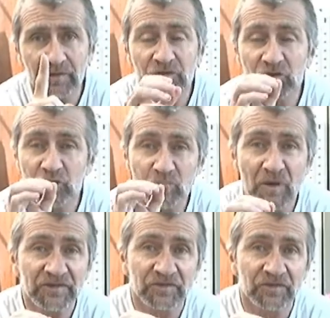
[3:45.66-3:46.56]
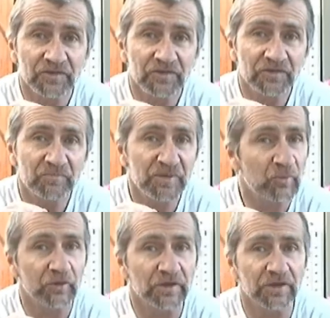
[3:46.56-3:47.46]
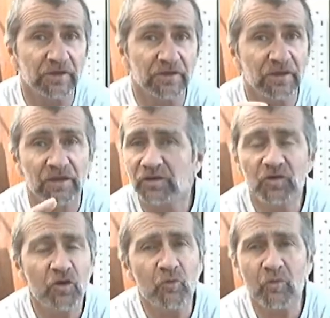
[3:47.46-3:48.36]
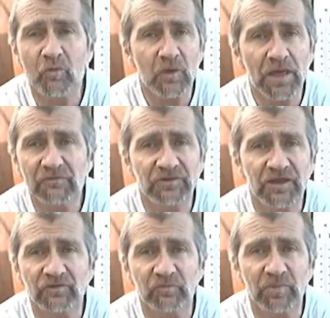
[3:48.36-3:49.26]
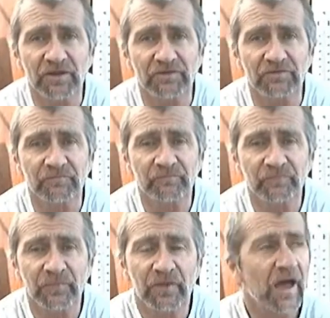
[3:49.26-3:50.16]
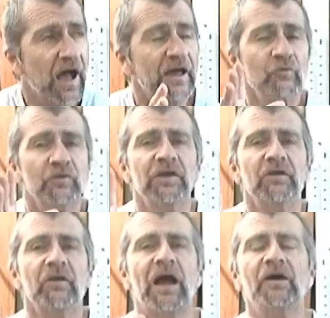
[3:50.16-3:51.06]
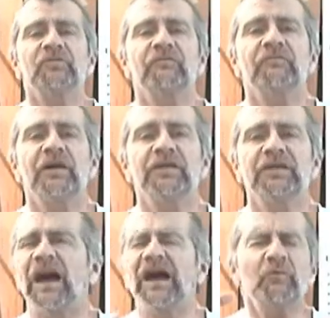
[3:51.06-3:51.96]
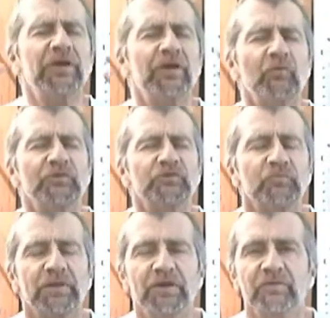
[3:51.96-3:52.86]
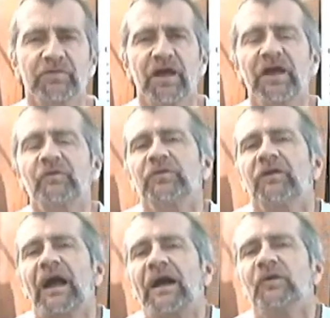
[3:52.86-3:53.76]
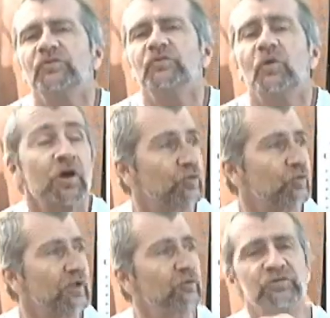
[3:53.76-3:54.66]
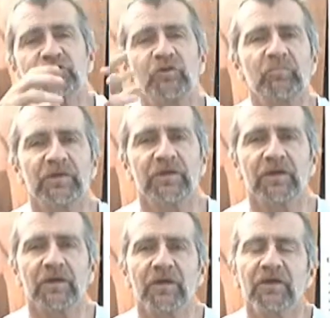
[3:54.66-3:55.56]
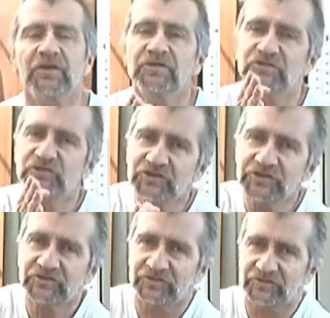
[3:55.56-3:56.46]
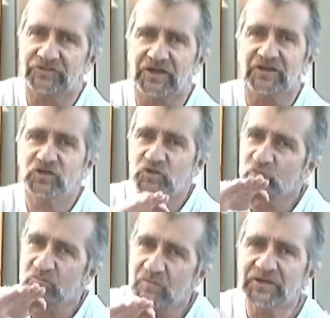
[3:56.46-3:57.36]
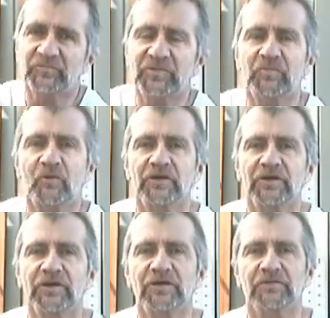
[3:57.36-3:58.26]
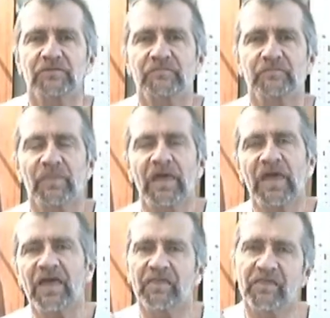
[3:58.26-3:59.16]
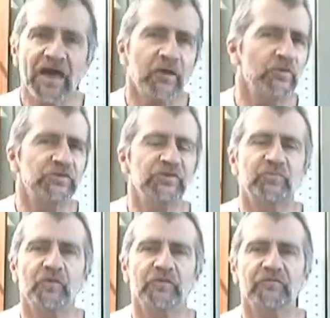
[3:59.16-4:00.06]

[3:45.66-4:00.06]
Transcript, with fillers: you must be born again. No ifs, ands, or buts. I don't care how you define it. I don't care what you play with it. I don't care how you try to interpret it. Jesus said, you must be born again. That which is born of the